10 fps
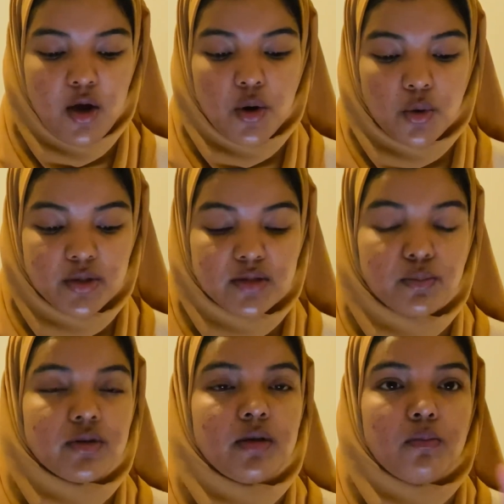Always
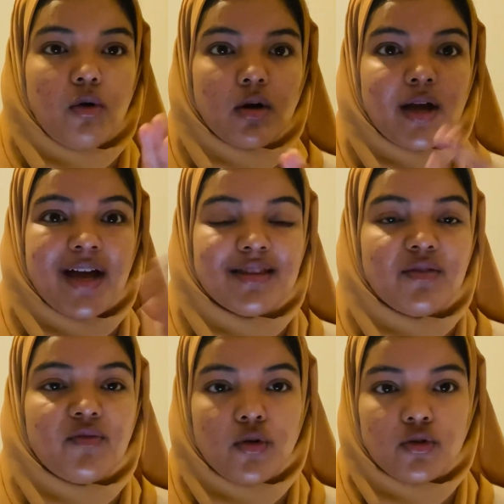put the mock at the
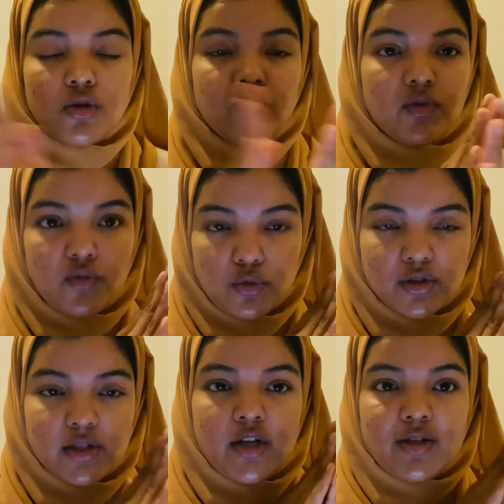front of the
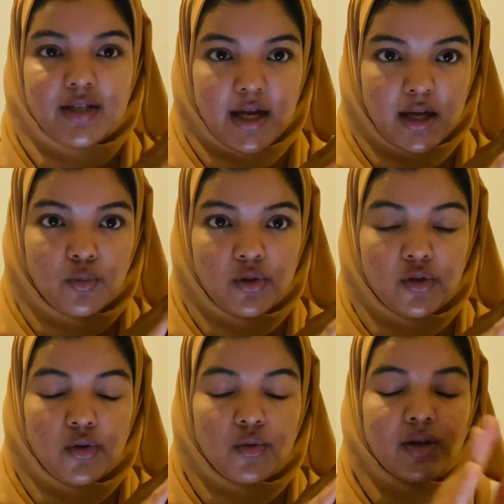folder that you're taking with
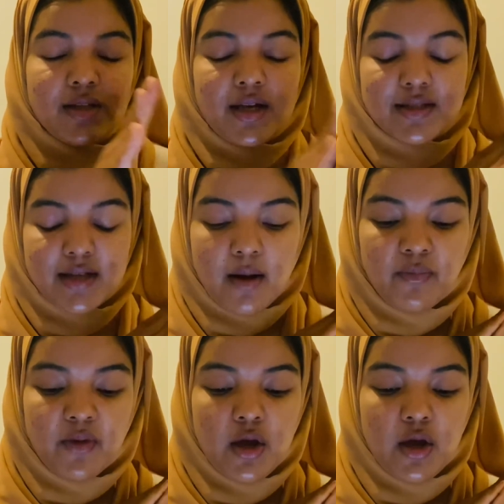you in the exam,